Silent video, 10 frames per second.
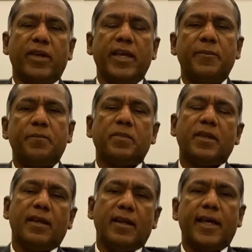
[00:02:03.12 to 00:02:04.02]
way,
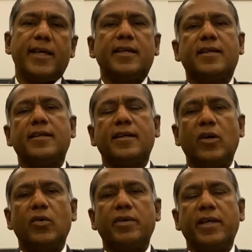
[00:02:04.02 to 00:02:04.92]
like
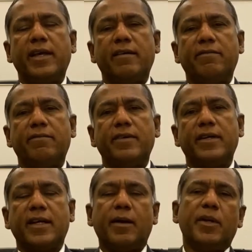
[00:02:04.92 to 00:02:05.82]
how we have
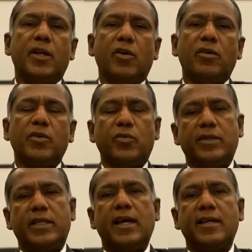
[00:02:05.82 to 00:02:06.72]
come along over
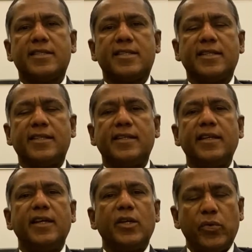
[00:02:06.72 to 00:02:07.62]
the last
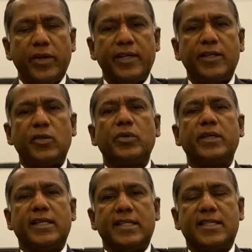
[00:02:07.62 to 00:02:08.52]
22
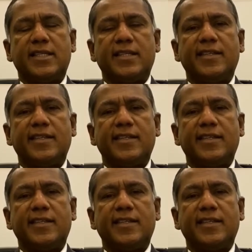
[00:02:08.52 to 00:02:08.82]
years.